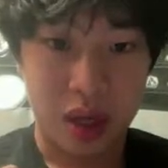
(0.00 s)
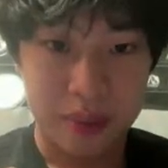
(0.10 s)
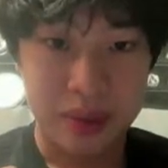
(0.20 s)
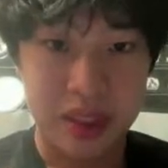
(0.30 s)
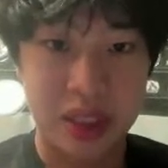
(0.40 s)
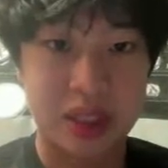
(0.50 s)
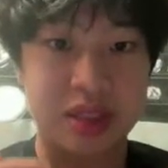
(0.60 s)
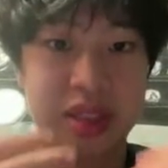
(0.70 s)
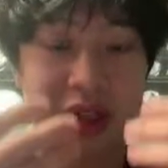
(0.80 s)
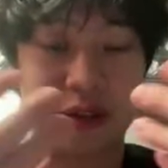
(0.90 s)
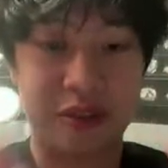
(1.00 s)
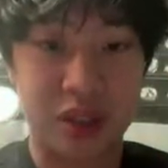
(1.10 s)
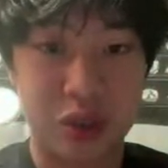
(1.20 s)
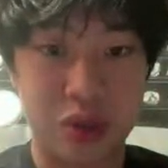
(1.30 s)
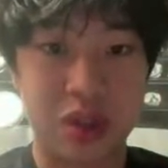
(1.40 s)
company instead of the
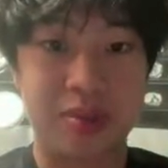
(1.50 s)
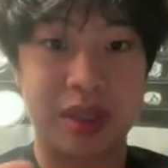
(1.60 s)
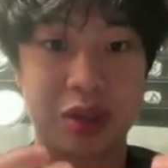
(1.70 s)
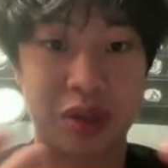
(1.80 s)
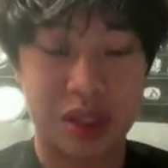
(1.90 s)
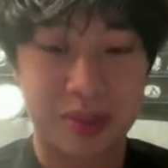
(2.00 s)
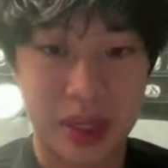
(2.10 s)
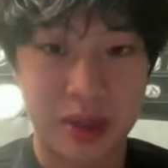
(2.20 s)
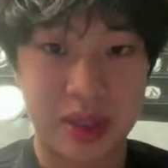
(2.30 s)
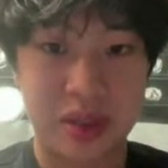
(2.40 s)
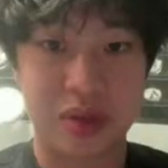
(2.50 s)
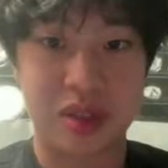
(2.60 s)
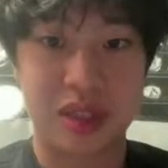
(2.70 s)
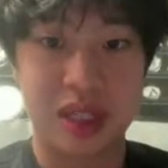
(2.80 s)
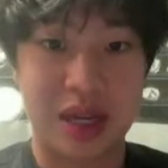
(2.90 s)
users being transparent to
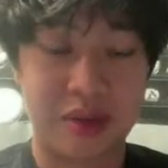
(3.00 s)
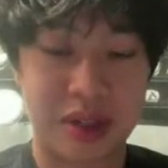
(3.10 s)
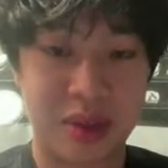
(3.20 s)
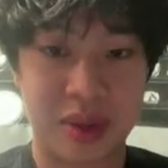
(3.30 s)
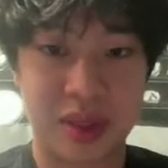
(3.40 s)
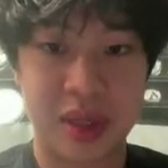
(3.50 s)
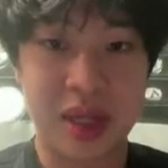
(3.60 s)
see everyone.